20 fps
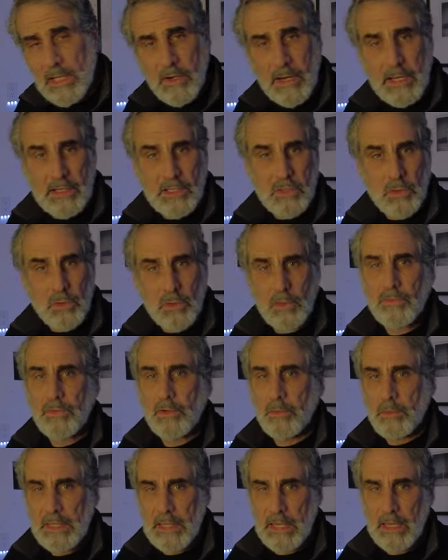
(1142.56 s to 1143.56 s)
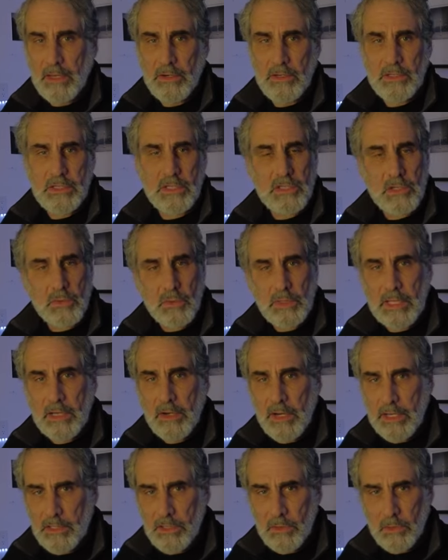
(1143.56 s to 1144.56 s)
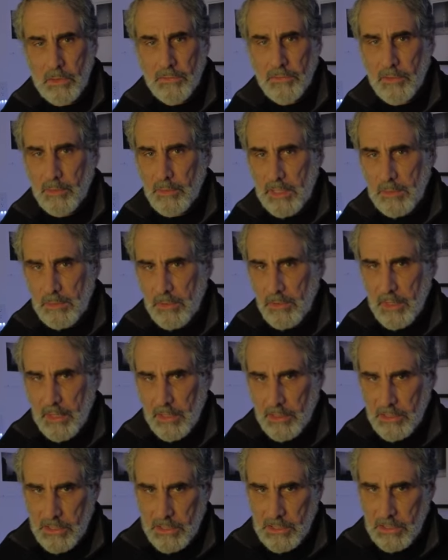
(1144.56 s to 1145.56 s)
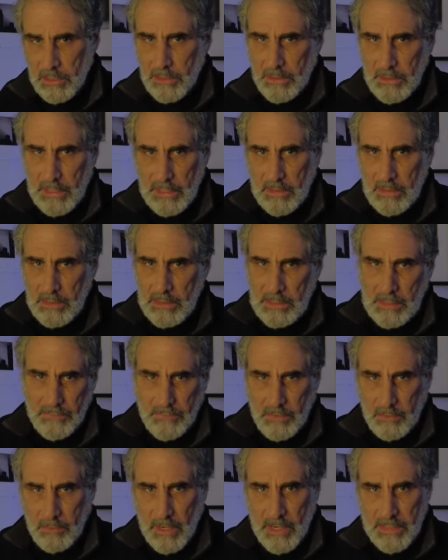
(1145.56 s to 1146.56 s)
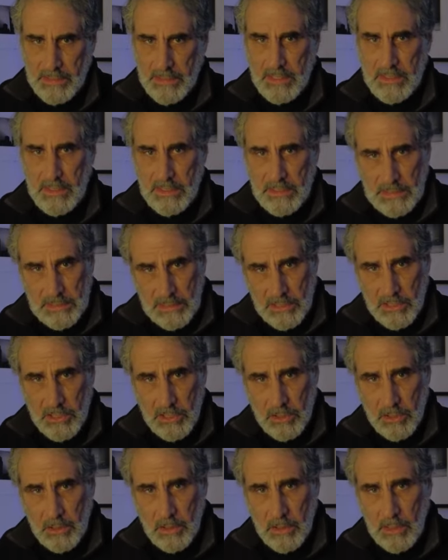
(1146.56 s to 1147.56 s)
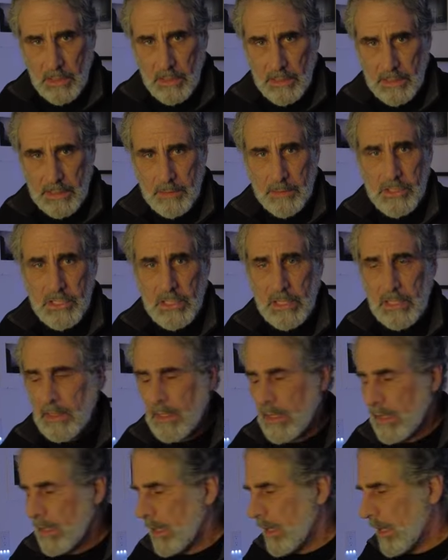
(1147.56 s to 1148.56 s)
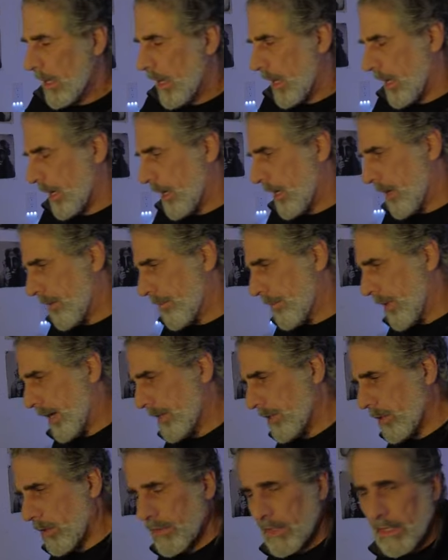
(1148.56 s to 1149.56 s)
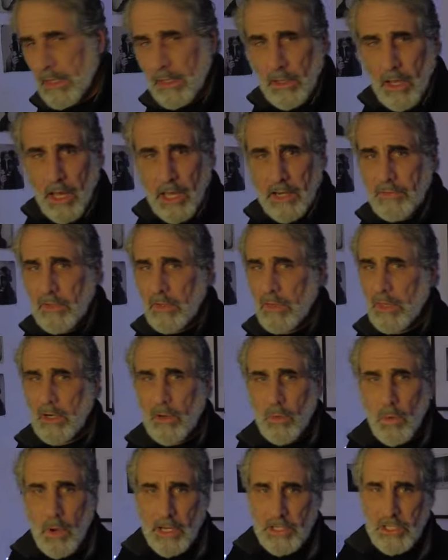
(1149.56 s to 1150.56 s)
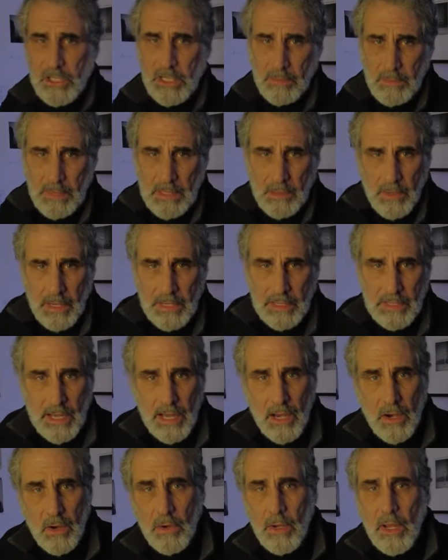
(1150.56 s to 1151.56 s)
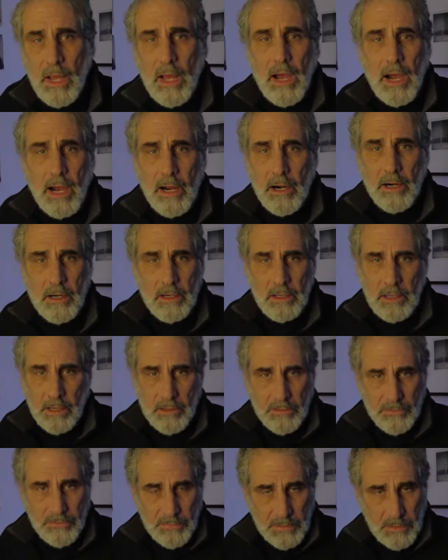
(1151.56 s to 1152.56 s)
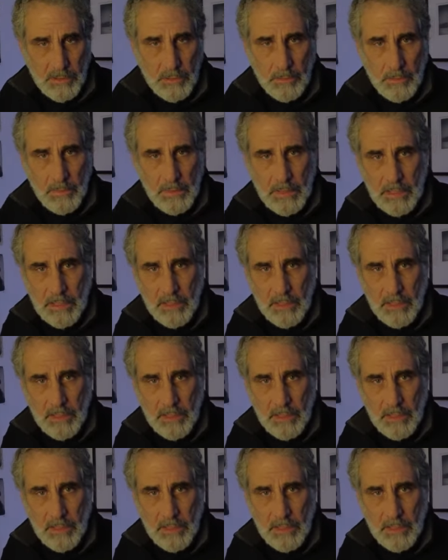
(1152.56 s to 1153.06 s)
great tool for beginners. It's a really great tool for people that are just learning the different processes in digital imaging. I know that a lot of you that are watching me right now are film